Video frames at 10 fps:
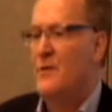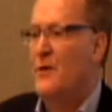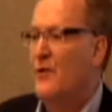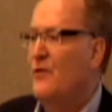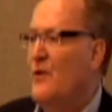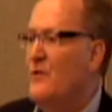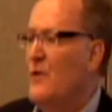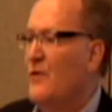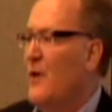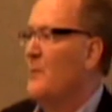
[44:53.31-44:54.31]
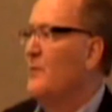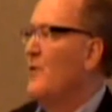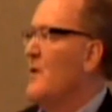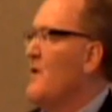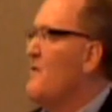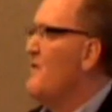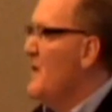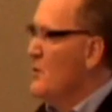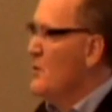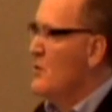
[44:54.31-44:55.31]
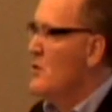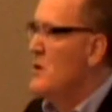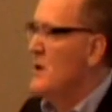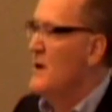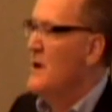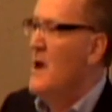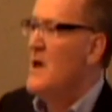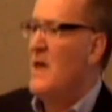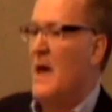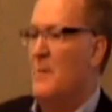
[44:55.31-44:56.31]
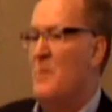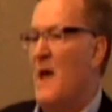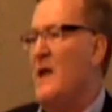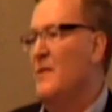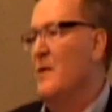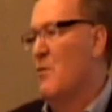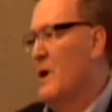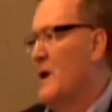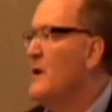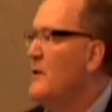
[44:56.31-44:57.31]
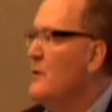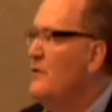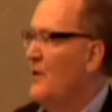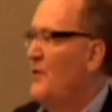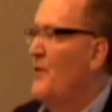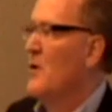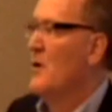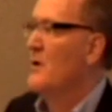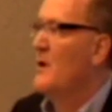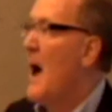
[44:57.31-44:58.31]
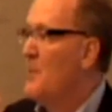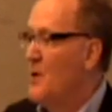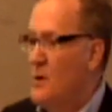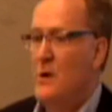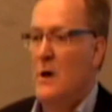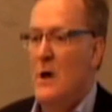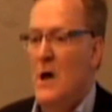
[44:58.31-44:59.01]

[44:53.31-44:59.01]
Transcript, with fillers: This isn't just some sort of a feel-good campaign that we're going to do just for capital